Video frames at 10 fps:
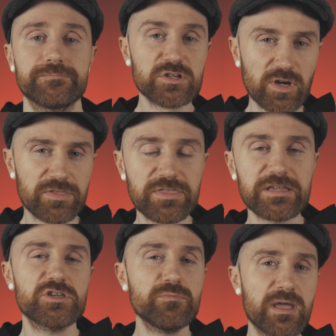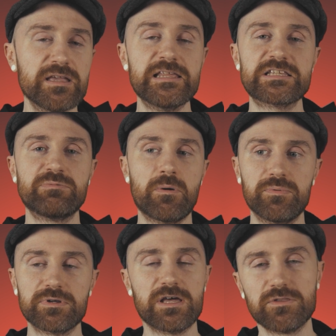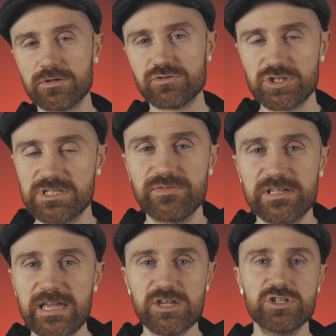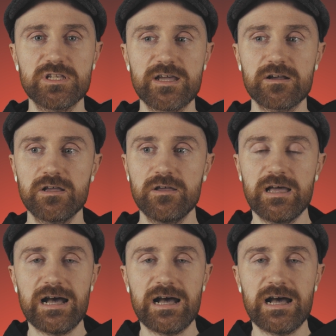So I think you may need to come up with another justification there